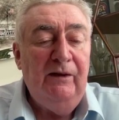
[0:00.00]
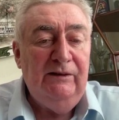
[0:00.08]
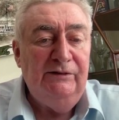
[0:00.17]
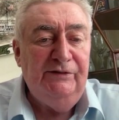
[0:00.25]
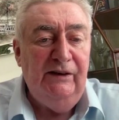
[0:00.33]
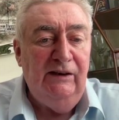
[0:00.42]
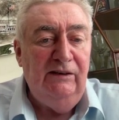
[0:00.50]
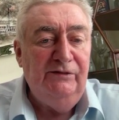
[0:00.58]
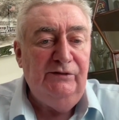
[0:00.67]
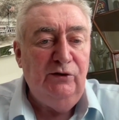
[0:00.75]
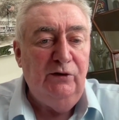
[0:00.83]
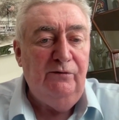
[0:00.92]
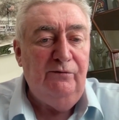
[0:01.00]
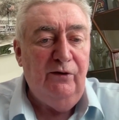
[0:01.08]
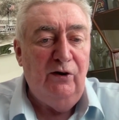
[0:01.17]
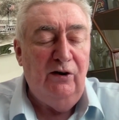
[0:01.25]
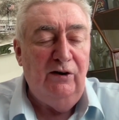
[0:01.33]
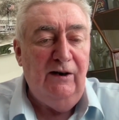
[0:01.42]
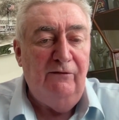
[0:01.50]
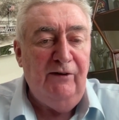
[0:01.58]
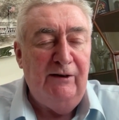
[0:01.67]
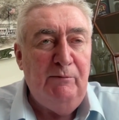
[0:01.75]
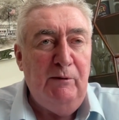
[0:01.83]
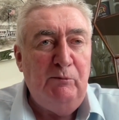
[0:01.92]
This is good for if
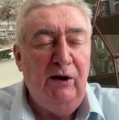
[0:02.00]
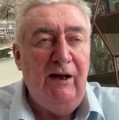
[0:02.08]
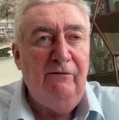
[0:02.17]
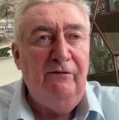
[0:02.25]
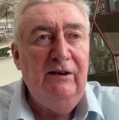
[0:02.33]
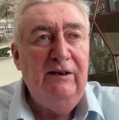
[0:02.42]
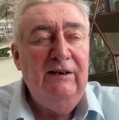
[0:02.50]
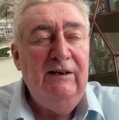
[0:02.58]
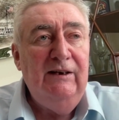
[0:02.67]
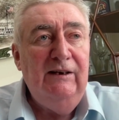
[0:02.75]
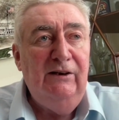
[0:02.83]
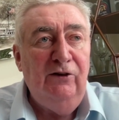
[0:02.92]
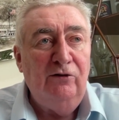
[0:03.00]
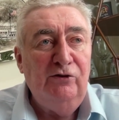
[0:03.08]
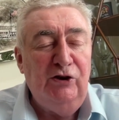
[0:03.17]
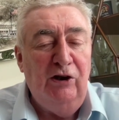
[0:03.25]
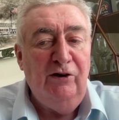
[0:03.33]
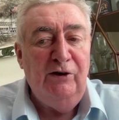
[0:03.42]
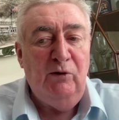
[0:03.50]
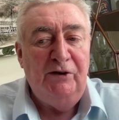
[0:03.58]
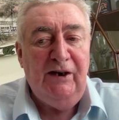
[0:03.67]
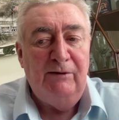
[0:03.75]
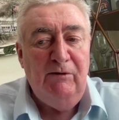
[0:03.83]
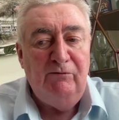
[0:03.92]
any people have young children that want to
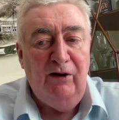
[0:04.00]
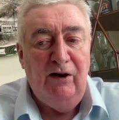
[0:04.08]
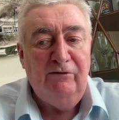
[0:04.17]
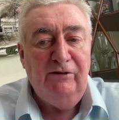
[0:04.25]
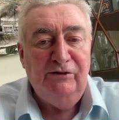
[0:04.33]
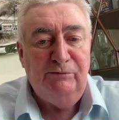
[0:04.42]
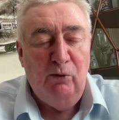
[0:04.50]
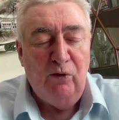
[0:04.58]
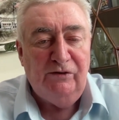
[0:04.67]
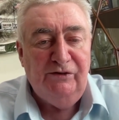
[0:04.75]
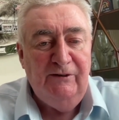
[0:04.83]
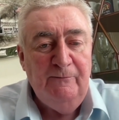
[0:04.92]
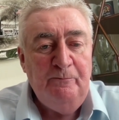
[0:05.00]
get them involved in sports.